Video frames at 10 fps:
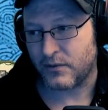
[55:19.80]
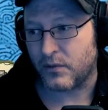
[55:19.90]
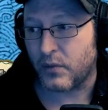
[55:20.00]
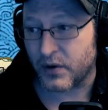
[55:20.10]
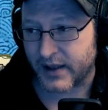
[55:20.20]

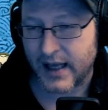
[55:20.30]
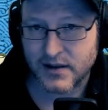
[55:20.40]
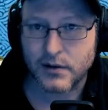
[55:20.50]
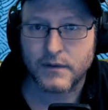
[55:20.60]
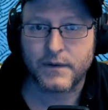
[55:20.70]
we'll get
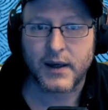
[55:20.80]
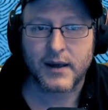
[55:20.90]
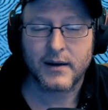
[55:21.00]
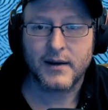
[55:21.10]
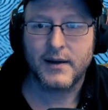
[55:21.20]
two
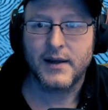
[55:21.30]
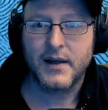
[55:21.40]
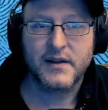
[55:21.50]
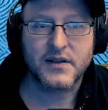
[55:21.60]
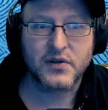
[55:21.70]
fear.
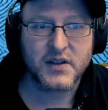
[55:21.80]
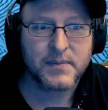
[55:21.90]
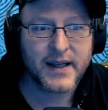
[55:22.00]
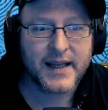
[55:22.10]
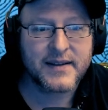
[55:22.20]
So just
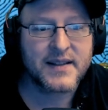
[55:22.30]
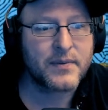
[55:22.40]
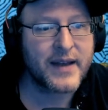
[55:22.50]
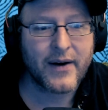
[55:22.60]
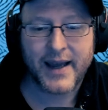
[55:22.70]
playing this
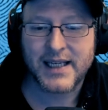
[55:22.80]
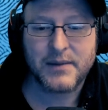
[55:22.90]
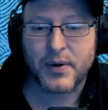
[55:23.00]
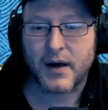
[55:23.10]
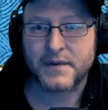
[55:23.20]
without any
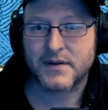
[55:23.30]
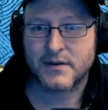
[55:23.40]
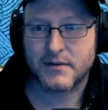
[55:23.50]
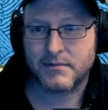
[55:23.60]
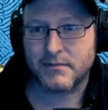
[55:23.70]
buffs